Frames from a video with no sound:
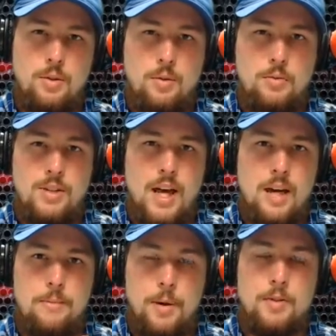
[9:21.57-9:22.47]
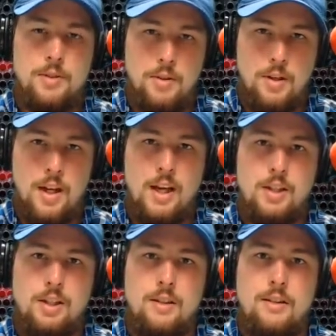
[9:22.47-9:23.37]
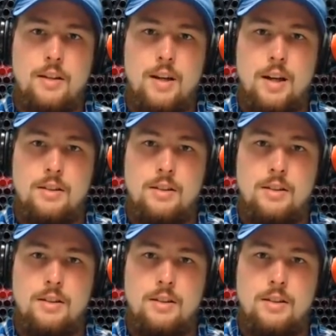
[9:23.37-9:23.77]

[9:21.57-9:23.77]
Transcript: You lose that personal connection